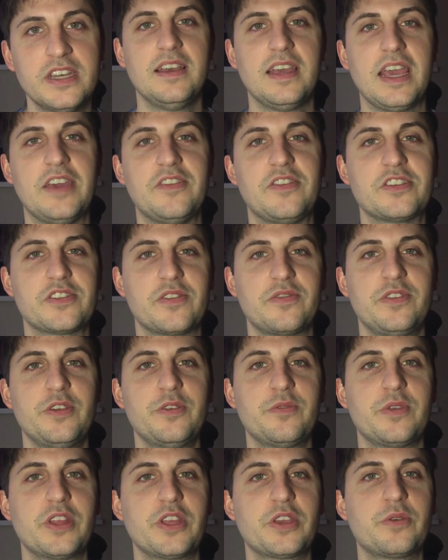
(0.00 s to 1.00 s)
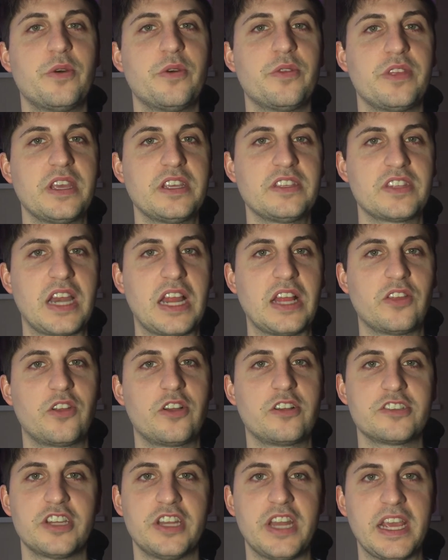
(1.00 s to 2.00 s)
and there's a few really cool things that I
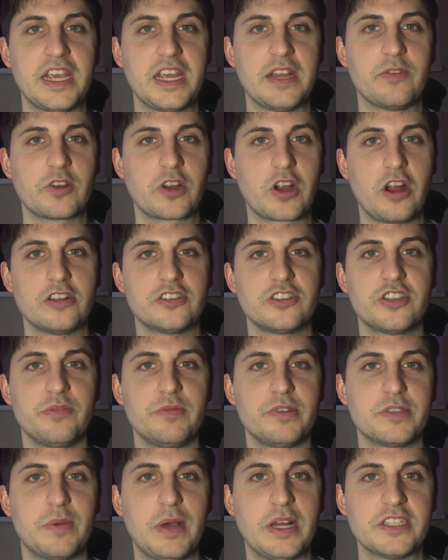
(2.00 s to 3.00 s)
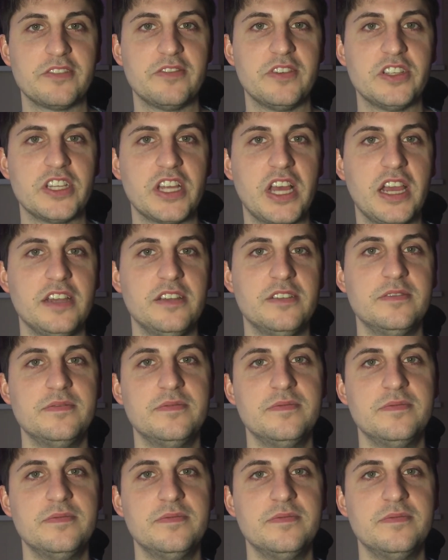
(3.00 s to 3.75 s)
learned today in regards to responsive design.